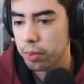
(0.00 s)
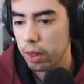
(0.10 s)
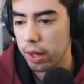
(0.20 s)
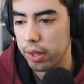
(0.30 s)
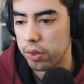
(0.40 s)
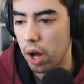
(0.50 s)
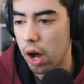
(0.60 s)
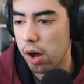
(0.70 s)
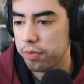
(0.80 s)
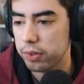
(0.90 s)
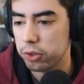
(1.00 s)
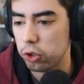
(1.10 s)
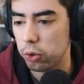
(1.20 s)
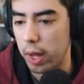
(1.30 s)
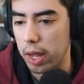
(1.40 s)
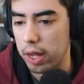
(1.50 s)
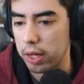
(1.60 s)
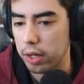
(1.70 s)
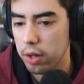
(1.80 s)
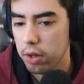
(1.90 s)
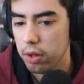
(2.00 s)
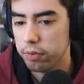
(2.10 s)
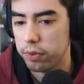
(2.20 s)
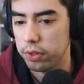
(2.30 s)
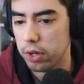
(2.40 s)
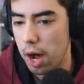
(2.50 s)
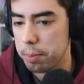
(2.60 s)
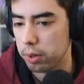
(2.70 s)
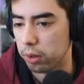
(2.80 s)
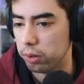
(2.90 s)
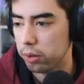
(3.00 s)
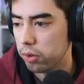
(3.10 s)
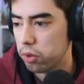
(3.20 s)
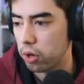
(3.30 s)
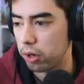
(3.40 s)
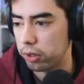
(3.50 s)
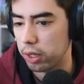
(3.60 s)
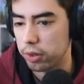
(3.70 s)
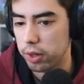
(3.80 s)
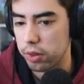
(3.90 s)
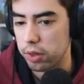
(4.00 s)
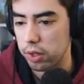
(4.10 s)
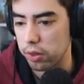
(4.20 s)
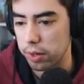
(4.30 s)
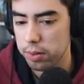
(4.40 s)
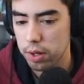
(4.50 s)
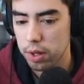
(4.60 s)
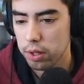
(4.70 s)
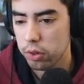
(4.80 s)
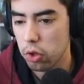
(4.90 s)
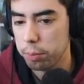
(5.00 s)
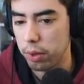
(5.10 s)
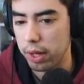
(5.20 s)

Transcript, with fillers: is off to a phenomenal start this season. Let's go play